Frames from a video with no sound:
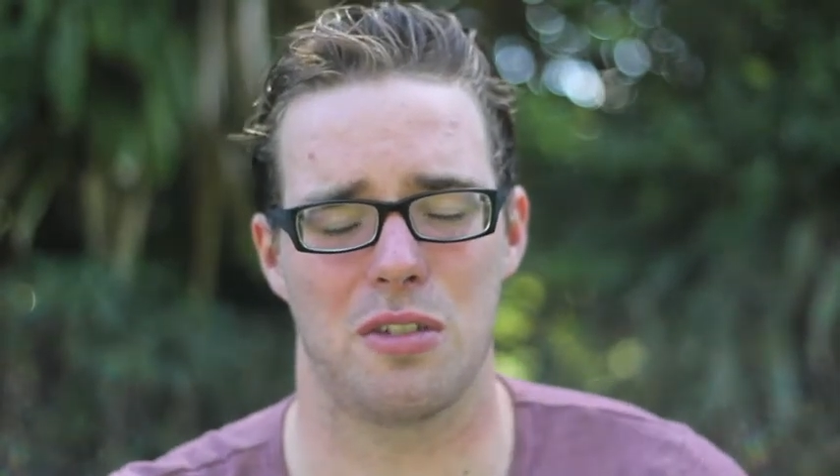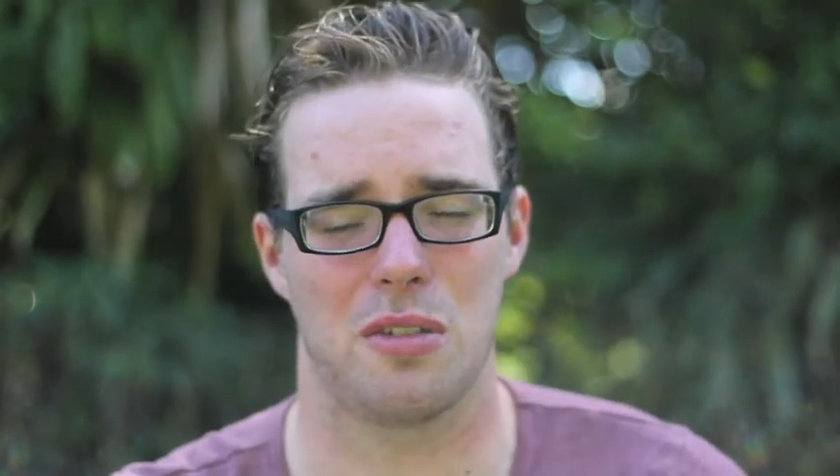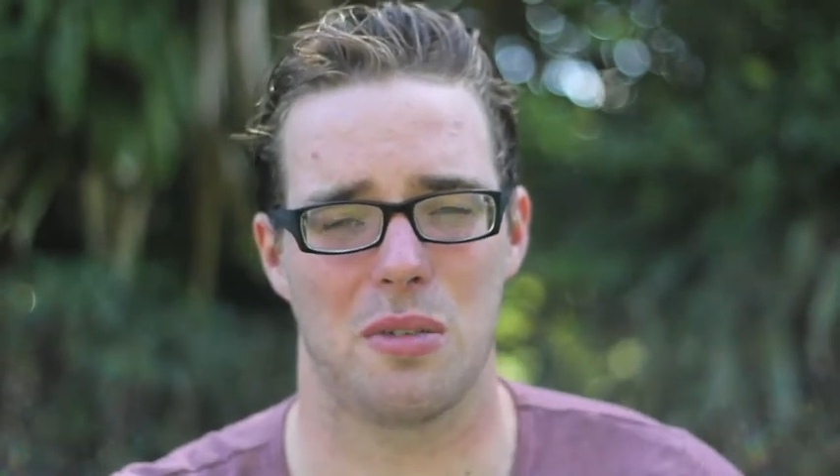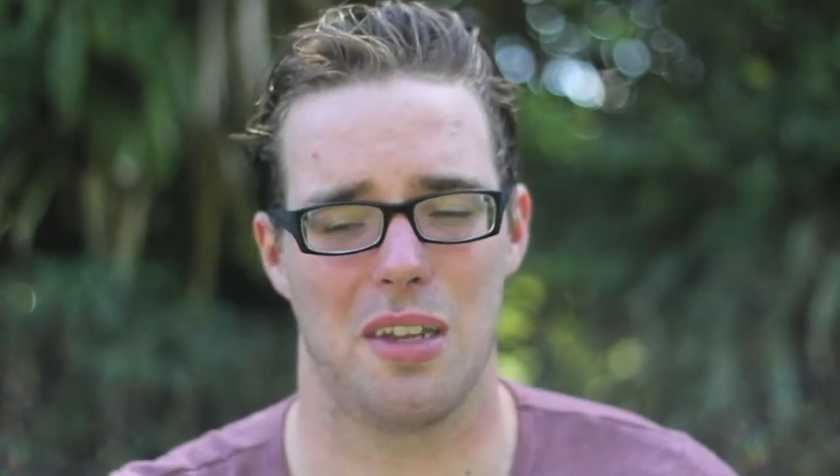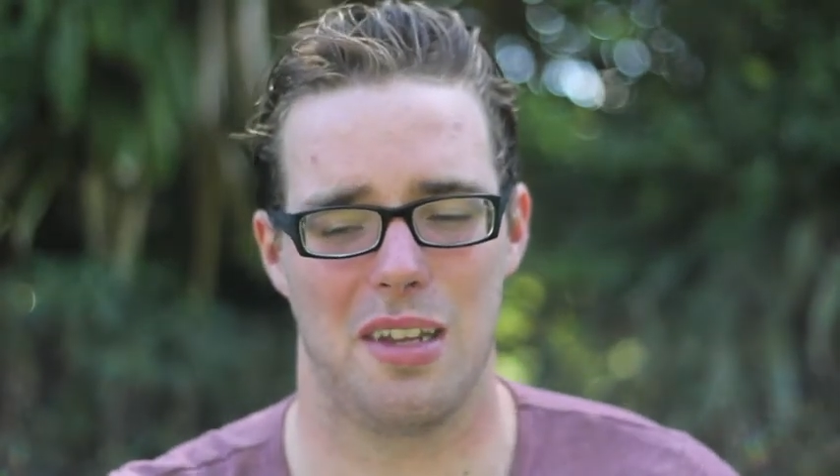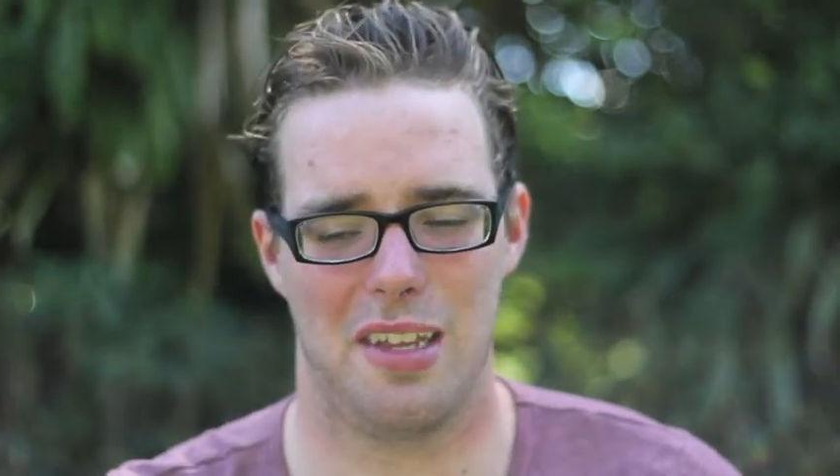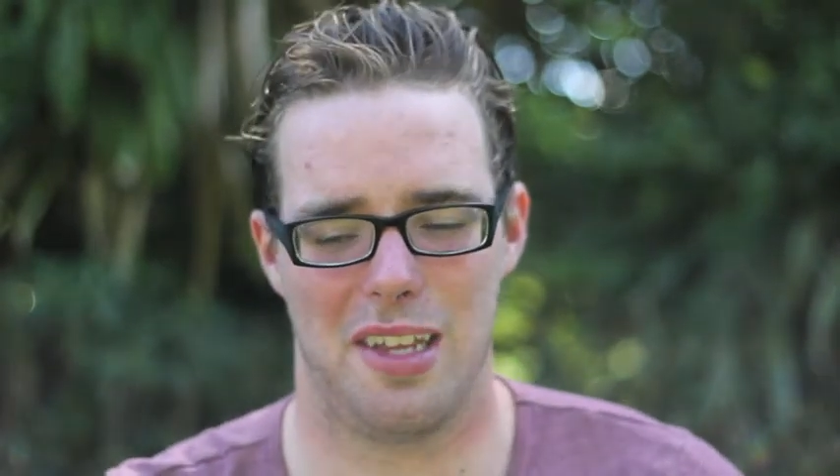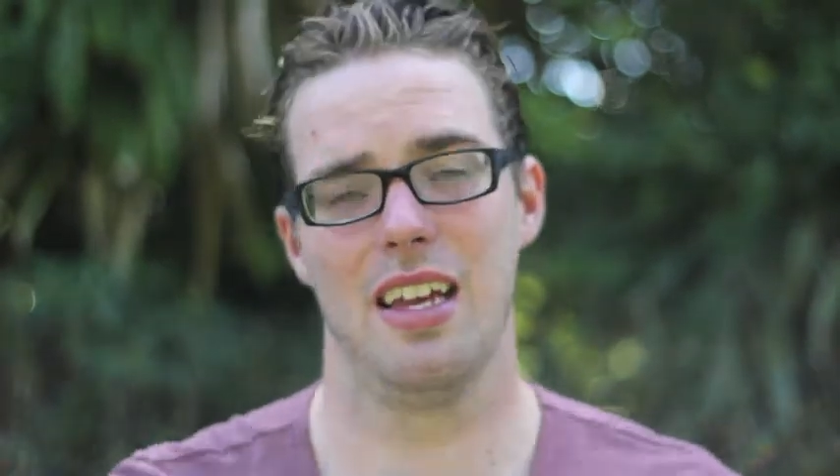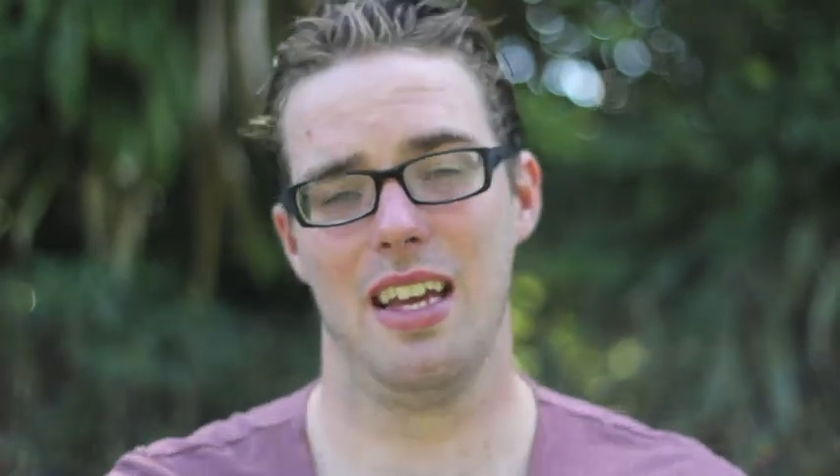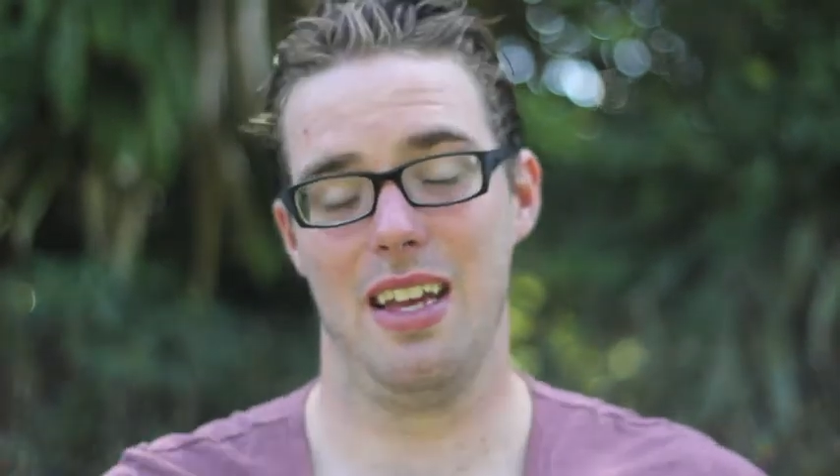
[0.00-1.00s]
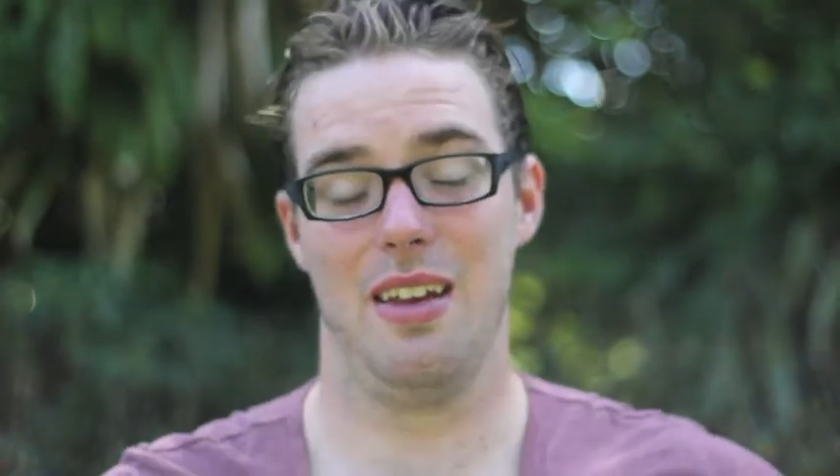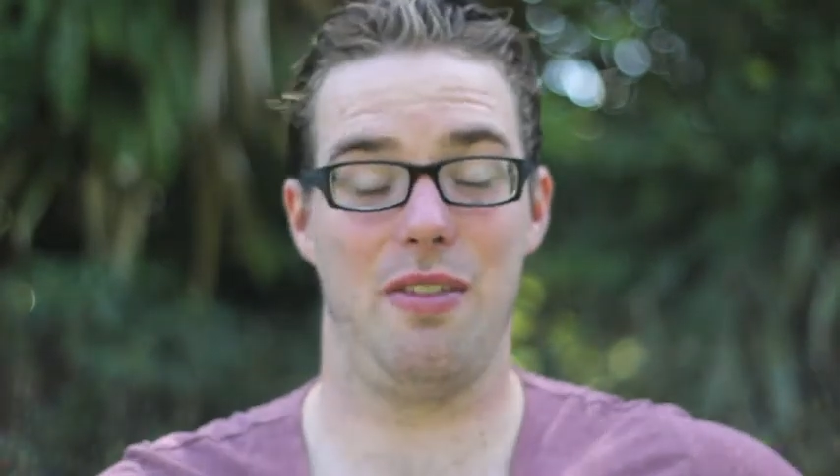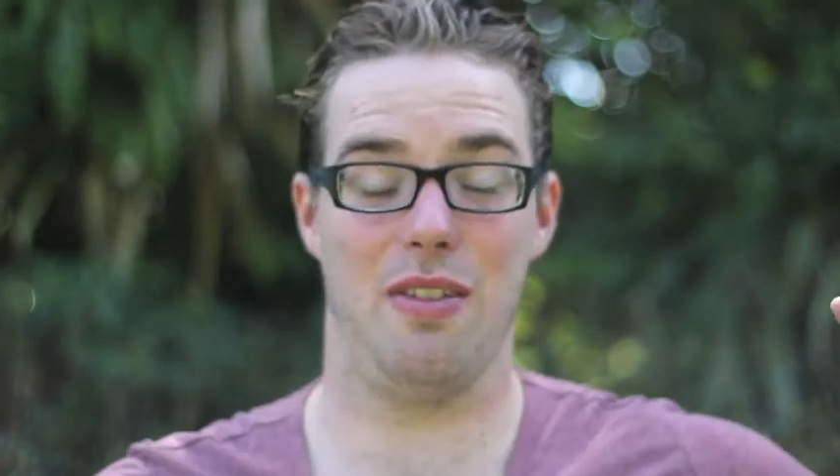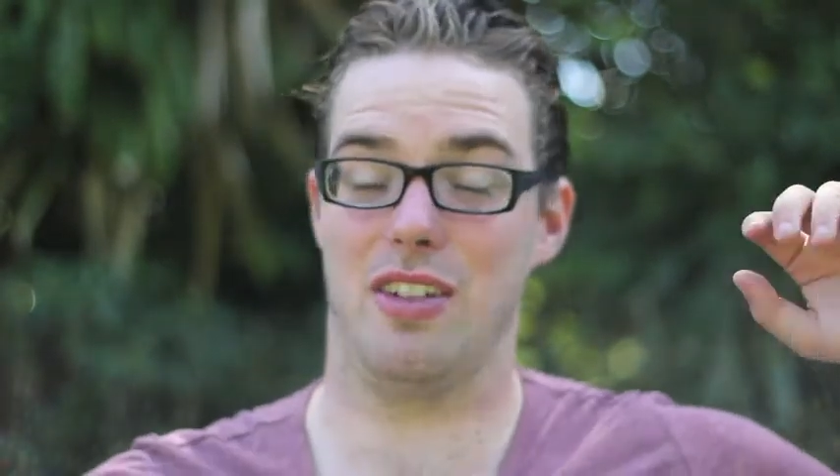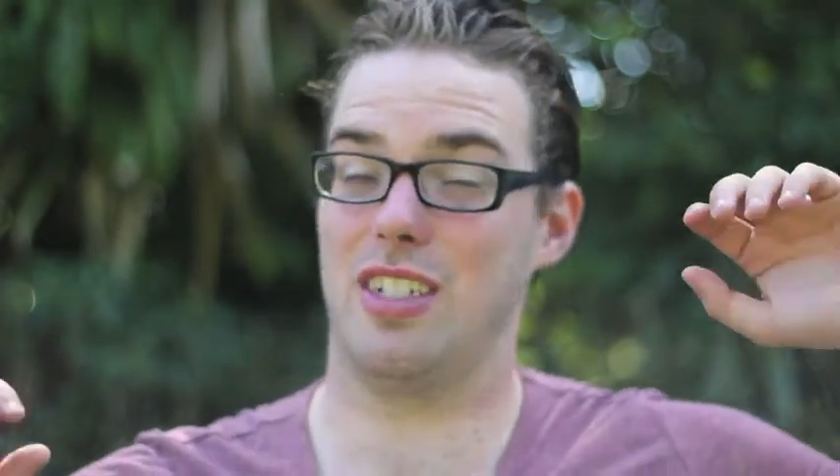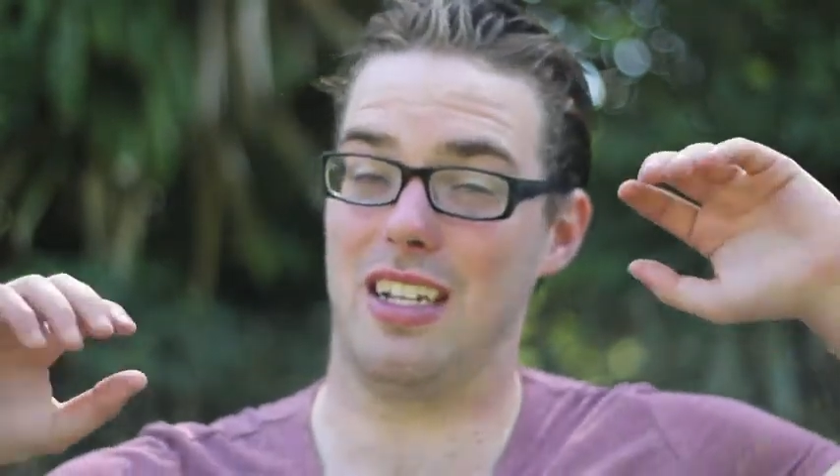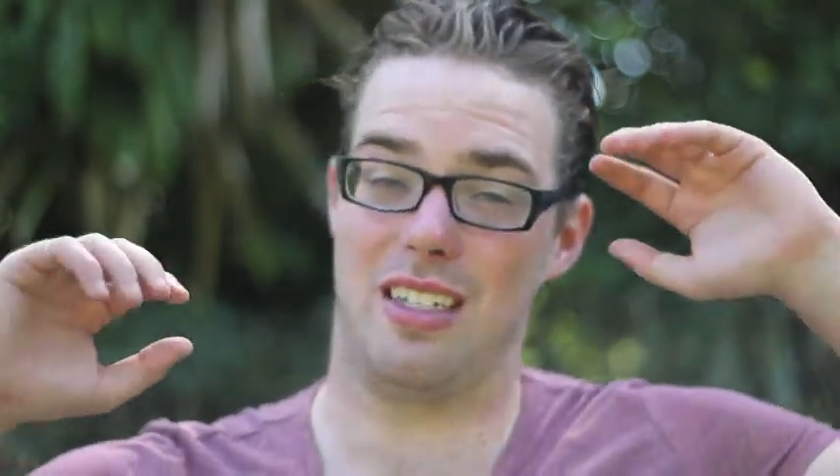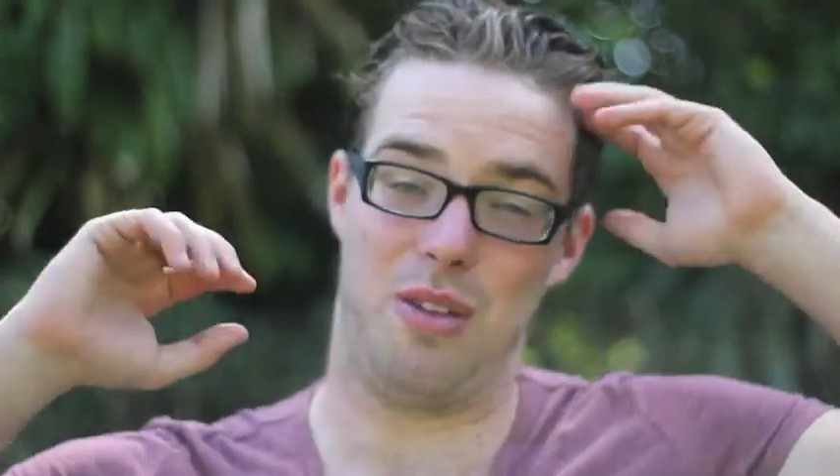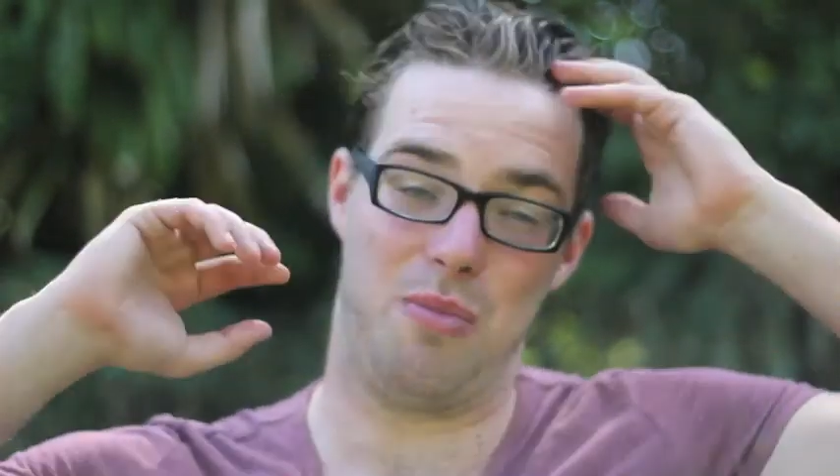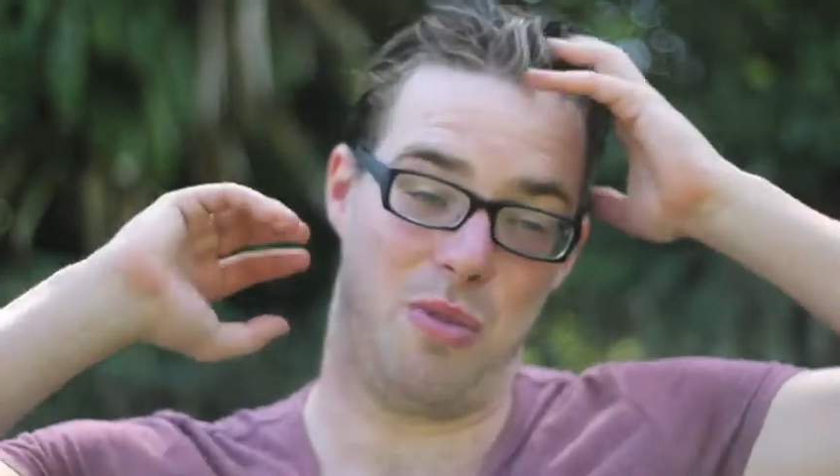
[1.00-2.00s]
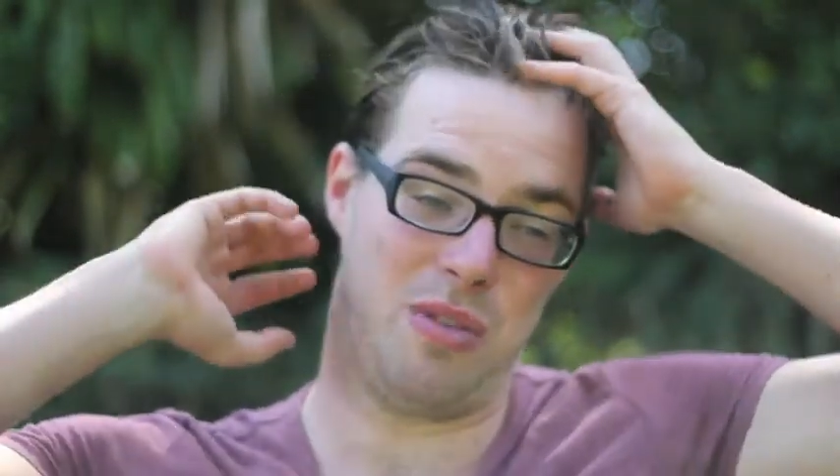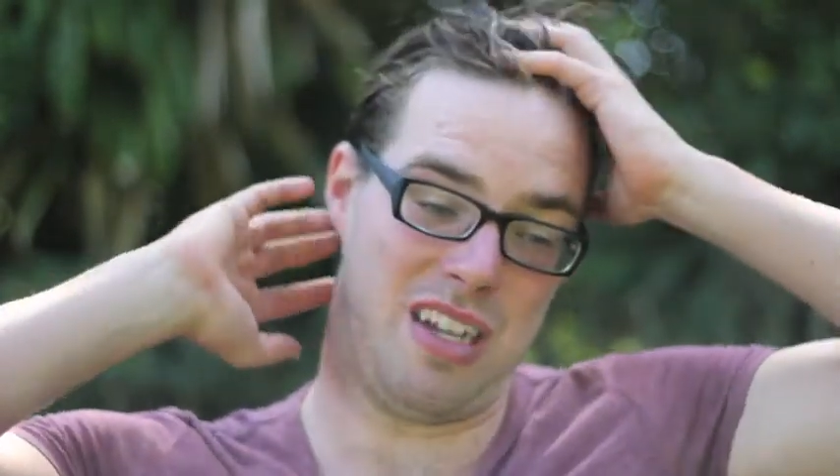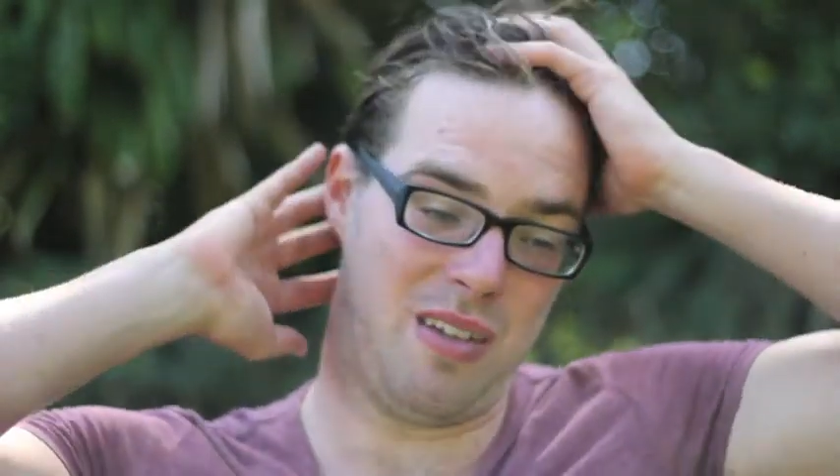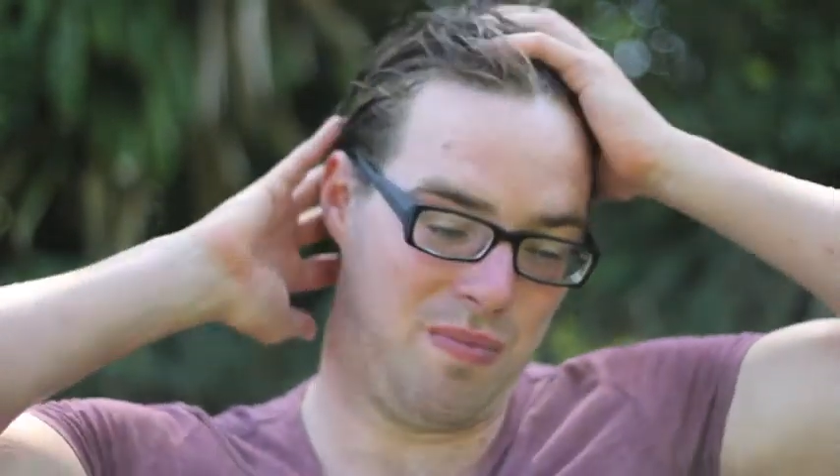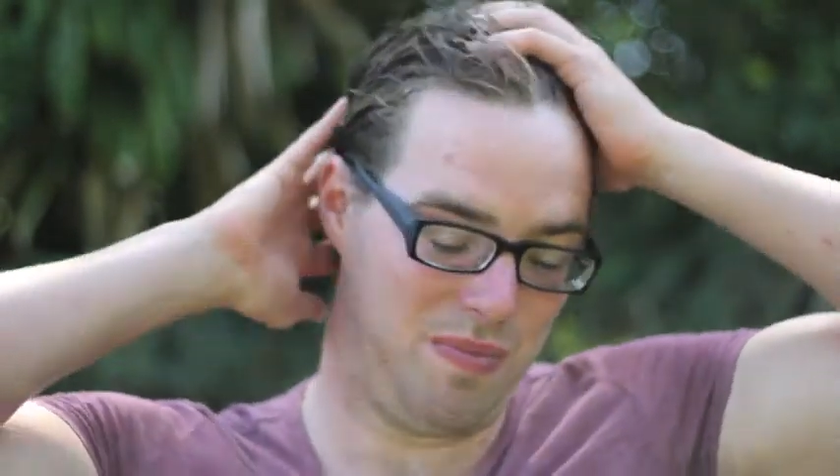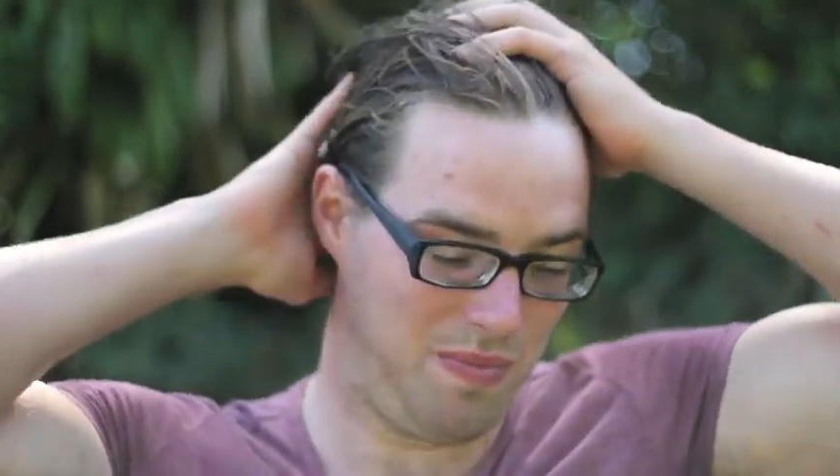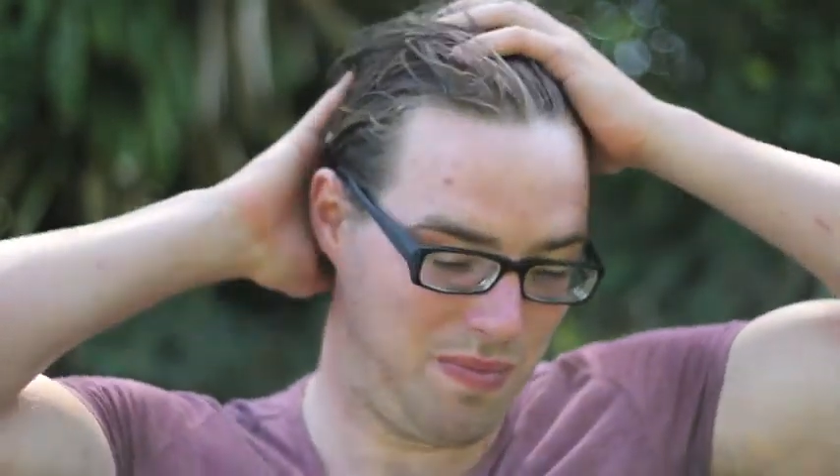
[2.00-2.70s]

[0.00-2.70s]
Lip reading: So if you have the chance to do Mozambique,